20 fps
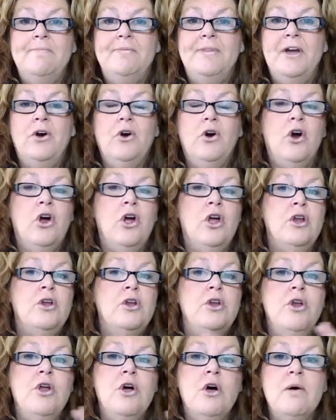There are a
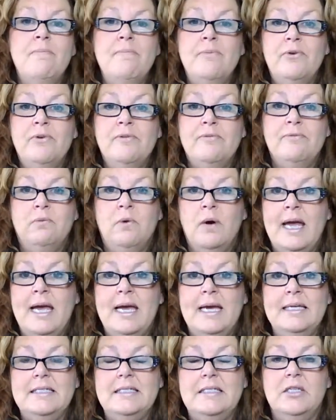number of
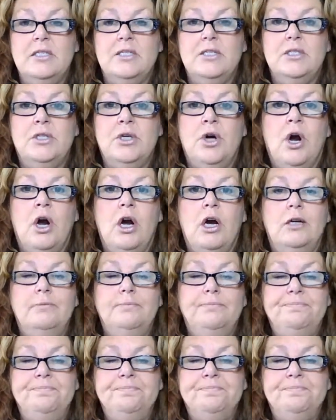ways to start